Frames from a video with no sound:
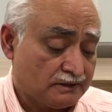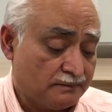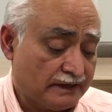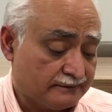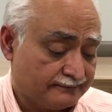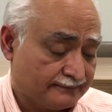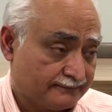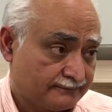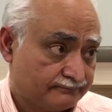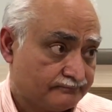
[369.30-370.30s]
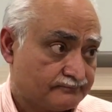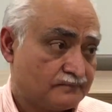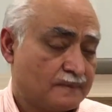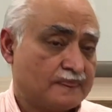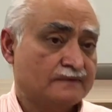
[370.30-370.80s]
The benefits.
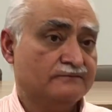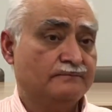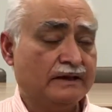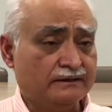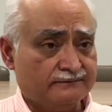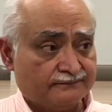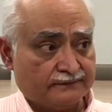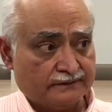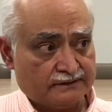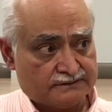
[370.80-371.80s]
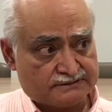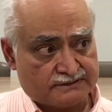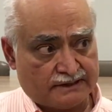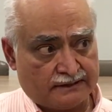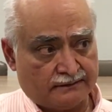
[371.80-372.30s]
The benefit is
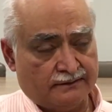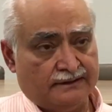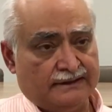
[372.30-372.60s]
that